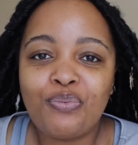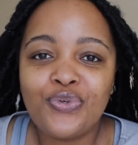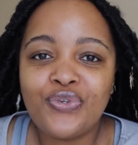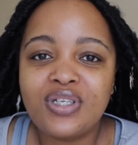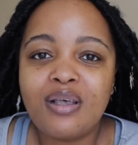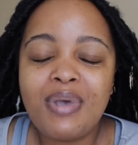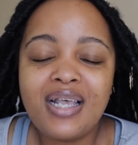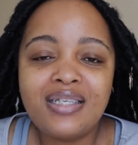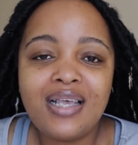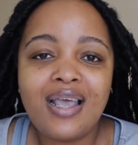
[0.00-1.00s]

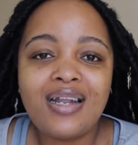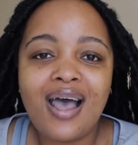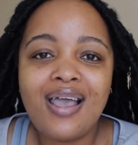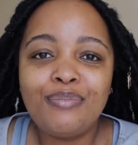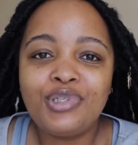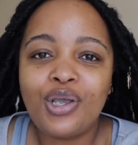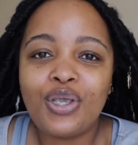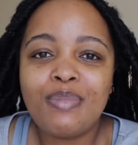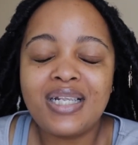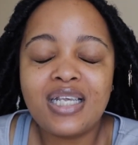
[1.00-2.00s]
Bete and I am
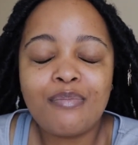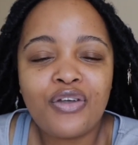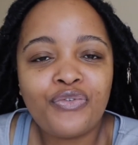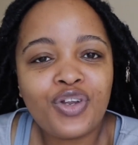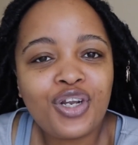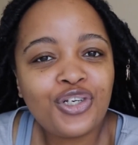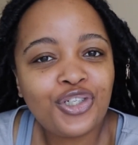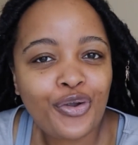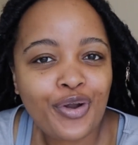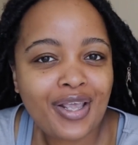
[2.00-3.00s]
documenting my fitness
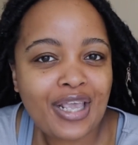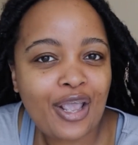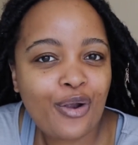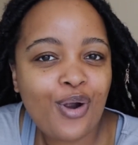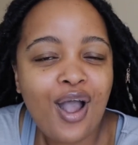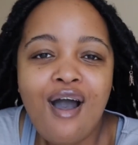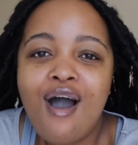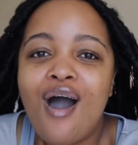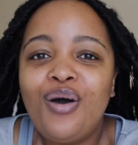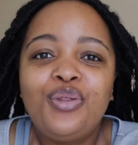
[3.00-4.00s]
journey here
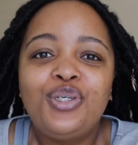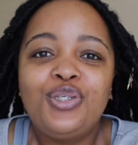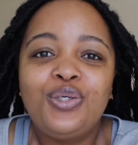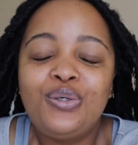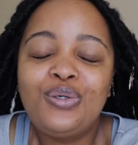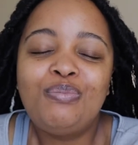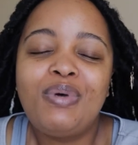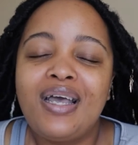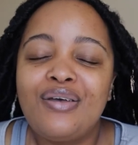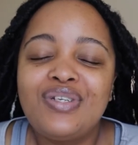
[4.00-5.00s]
on the tube.
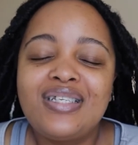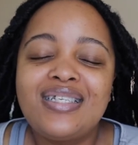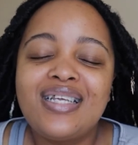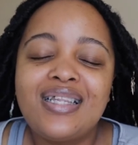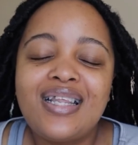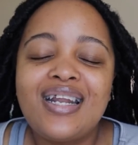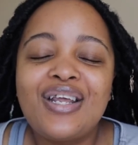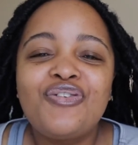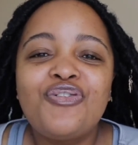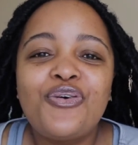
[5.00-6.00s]
I haven't said that
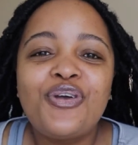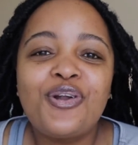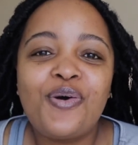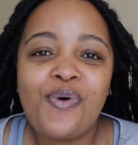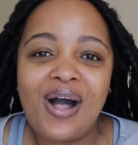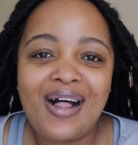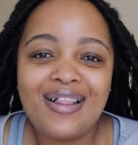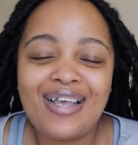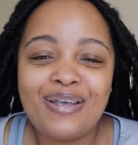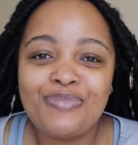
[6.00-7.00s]
intro in a
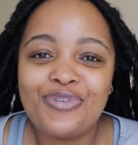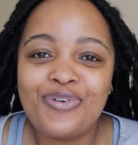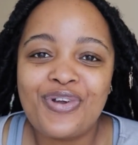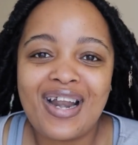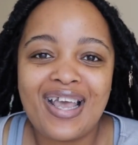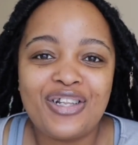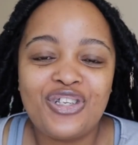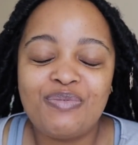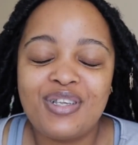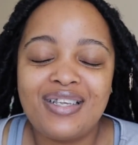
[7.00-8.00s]
while. I'm so glad
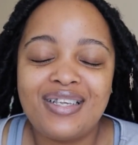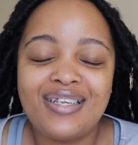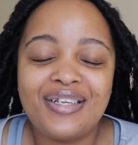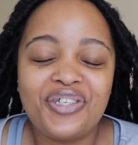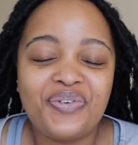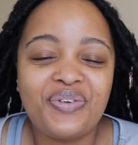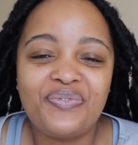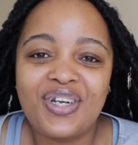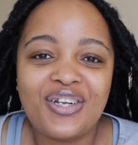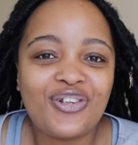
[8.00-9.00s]
to be doing
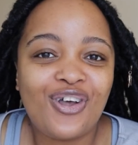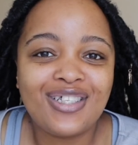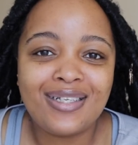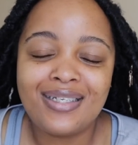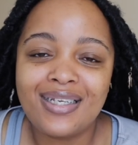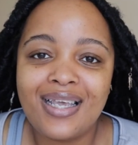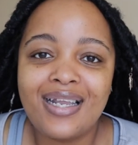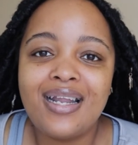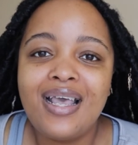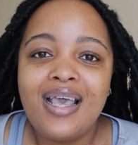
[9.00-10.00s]
fitness content
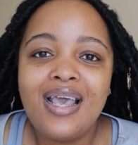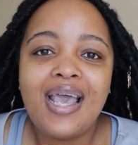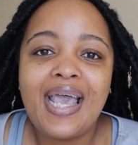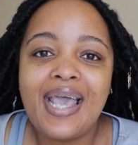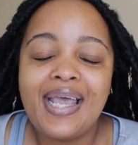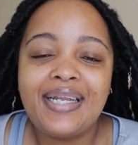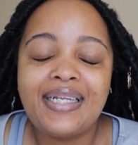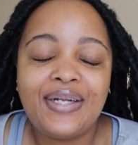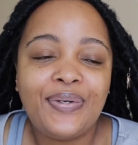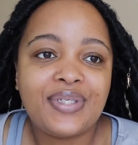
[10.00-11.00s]
again, and
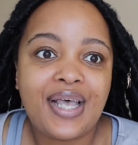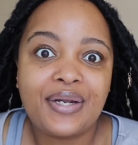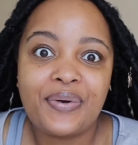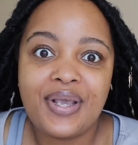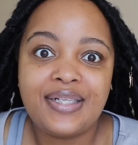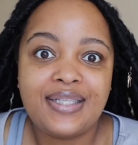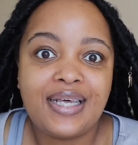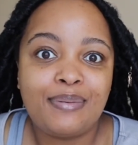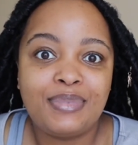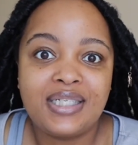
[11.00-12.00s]
I know it's kind of crazy
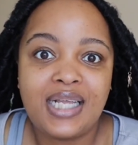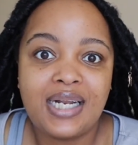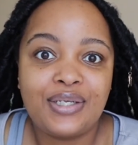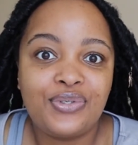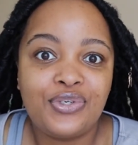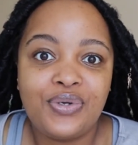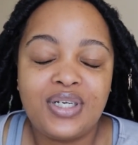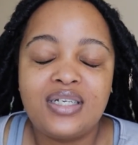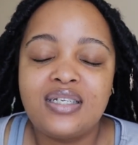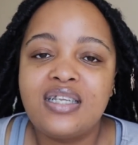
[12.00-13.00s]
that I'm deciding to do it
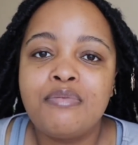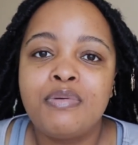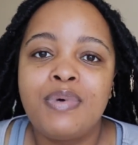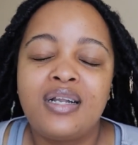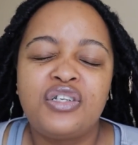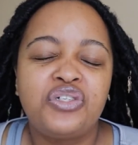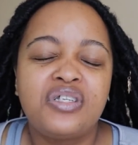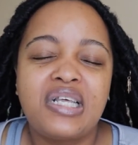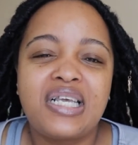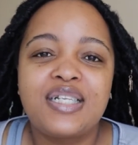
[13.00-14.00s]
in December, but I just
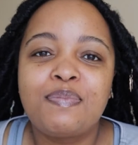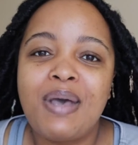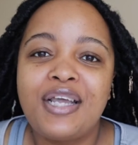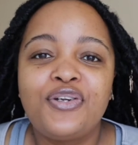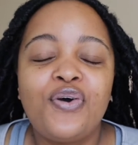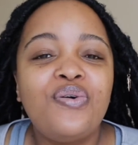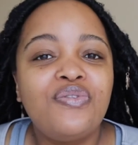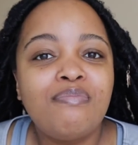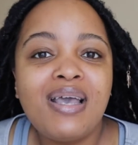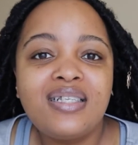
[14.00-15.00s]
think it's mind over
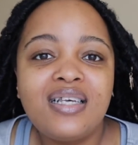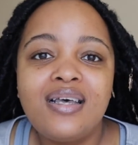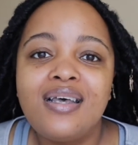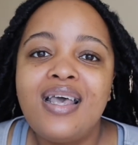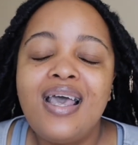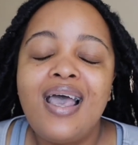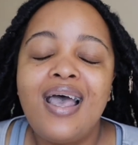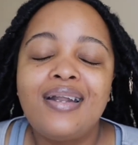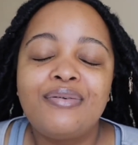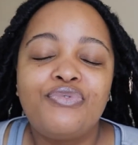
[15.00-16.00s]
matter,
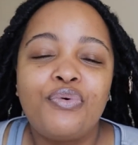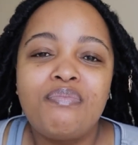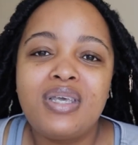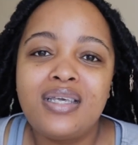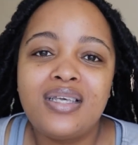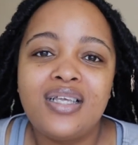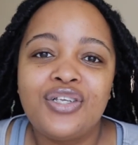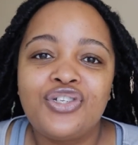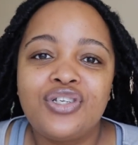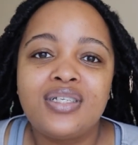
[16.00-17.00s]
and for me
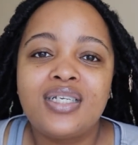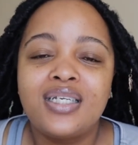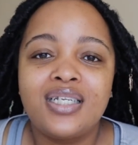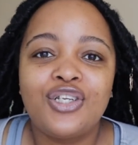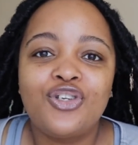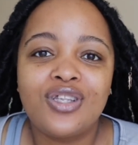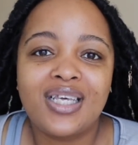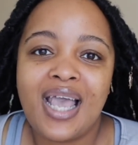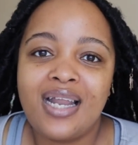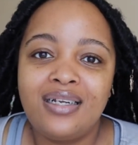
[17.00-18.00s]
it's just a date on the
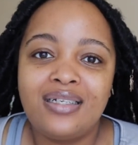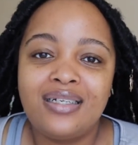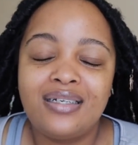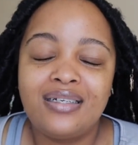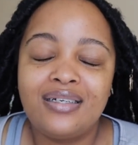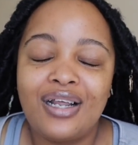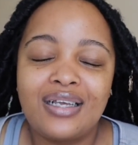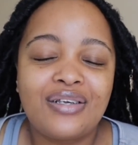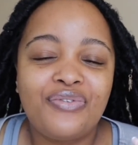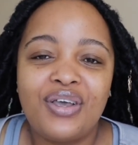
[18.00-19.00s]
calendar.
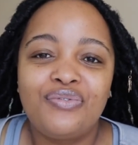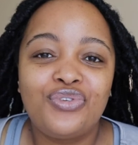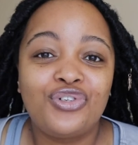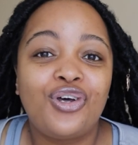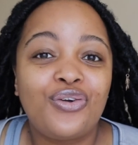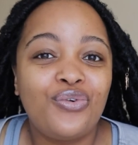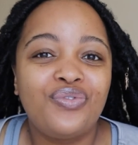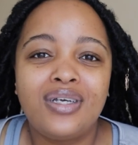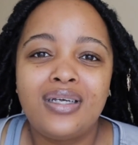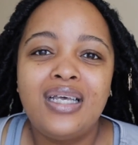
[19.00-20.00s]
Like if I have to start
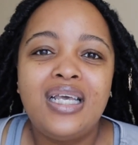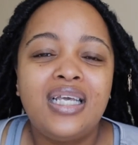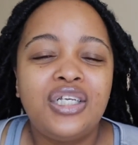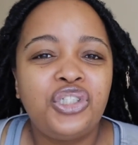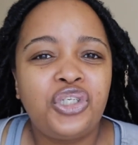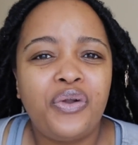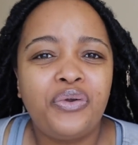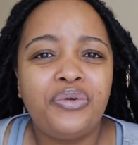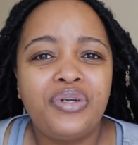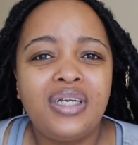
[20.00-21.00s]
over in
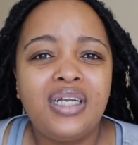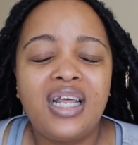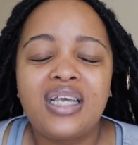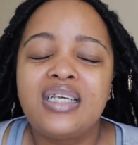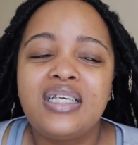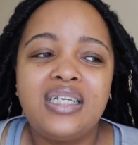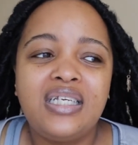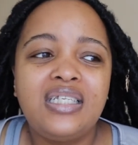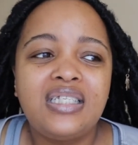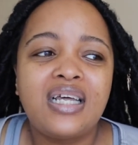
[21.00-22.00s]
January, like
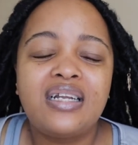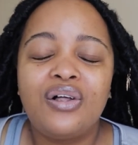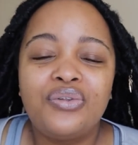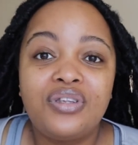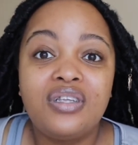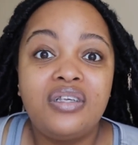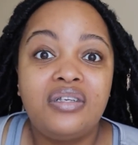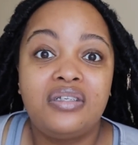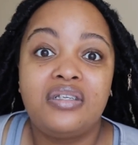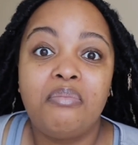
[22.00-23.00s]
eat unhealthy
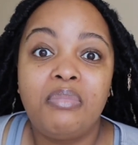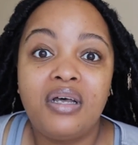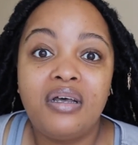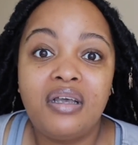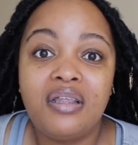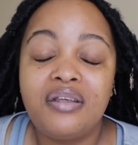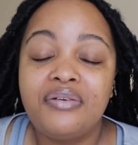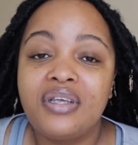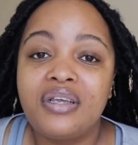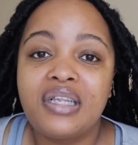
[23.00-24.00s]
December and then
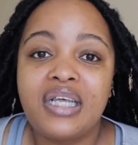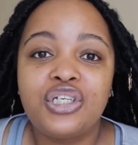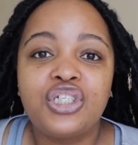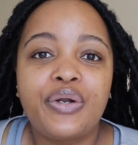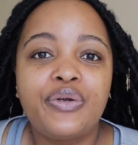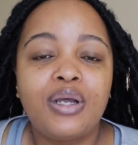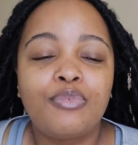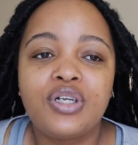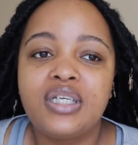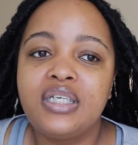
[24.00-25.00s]
think that in January I'm
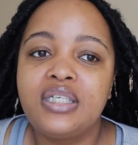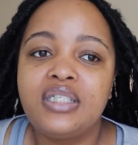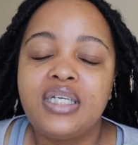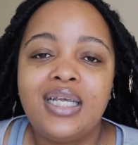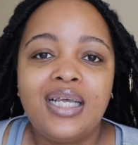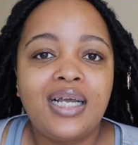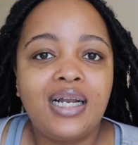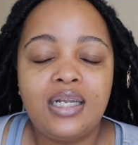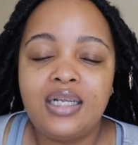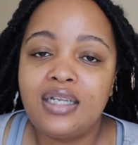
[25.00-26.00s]
going to eat
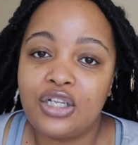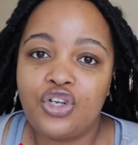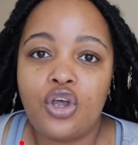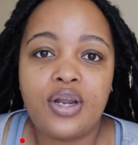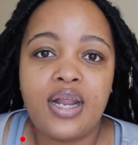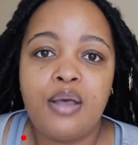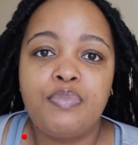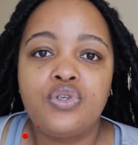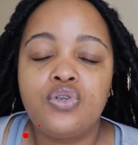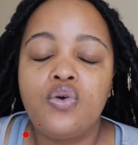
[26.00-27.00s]
clean, that's not going to
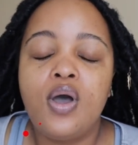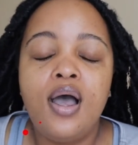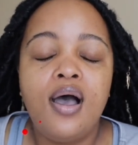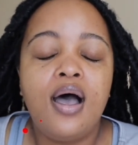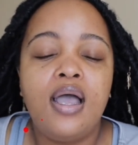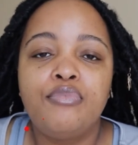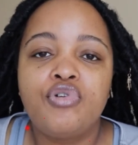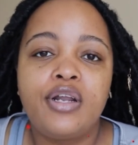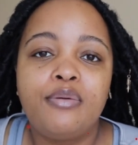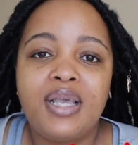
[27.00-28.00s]
happen. So I am
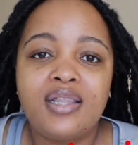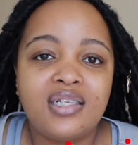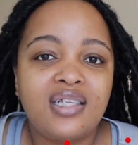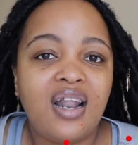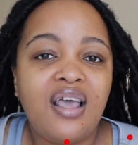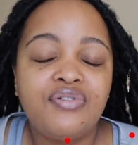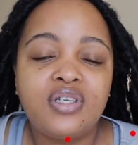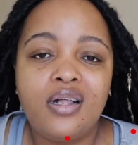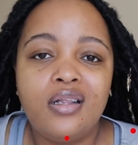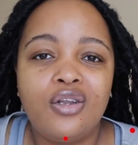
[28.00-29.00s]
trying to make this a
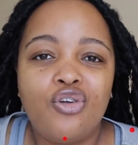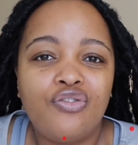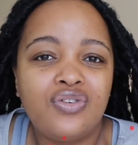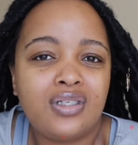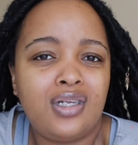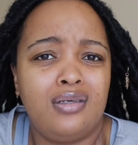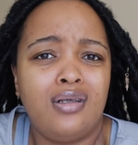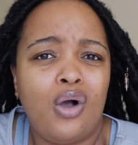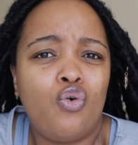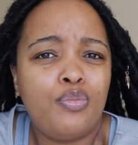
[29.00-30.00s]
lifestyle, and obviously
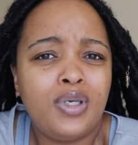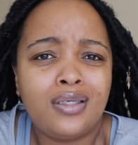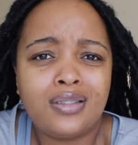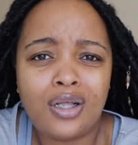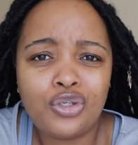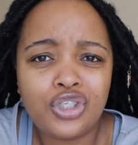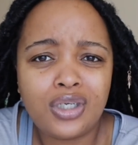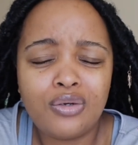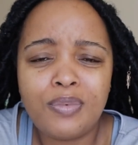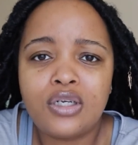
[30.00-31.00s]
I will be
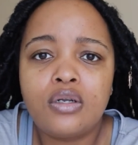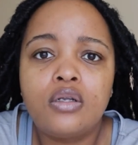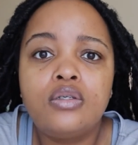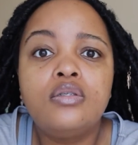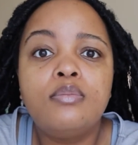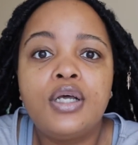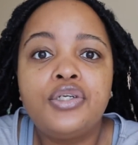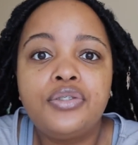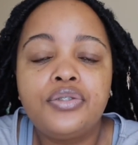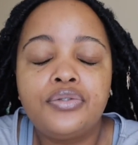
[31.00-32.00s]
indulging, but not too
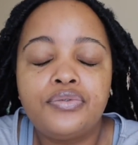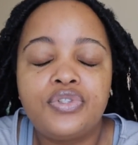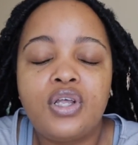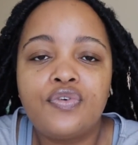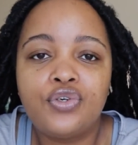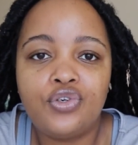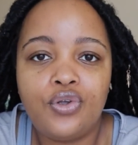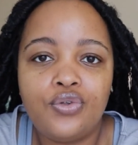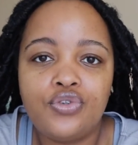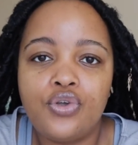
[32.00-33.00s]
much,
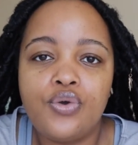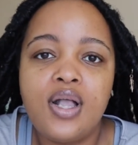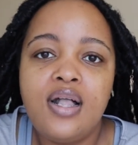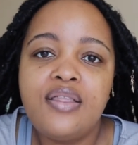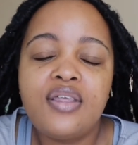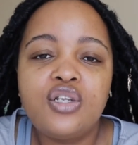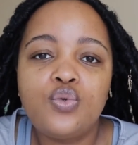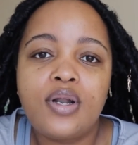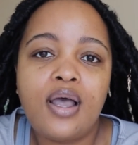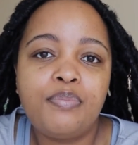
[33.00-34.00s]
self-control. So that is
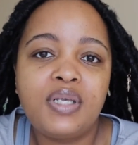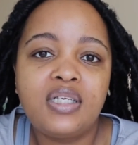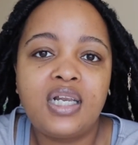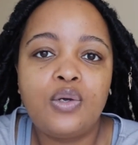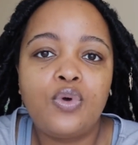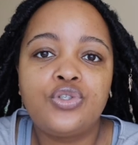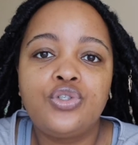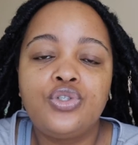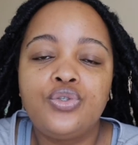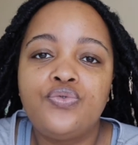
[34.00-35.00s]
what I basically want to
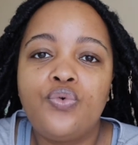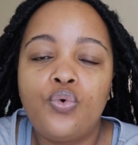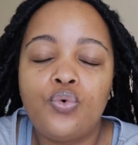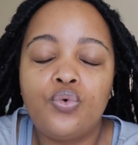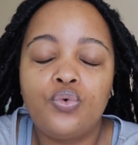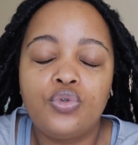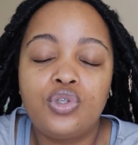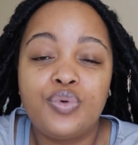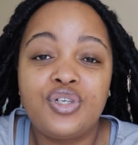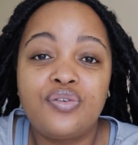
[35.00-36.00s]
do for
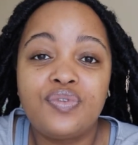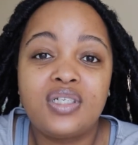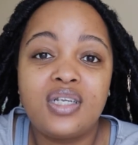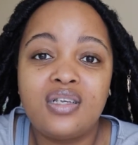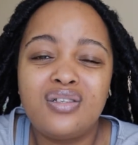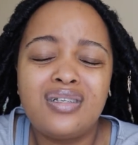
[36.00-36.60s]
the rest of the days.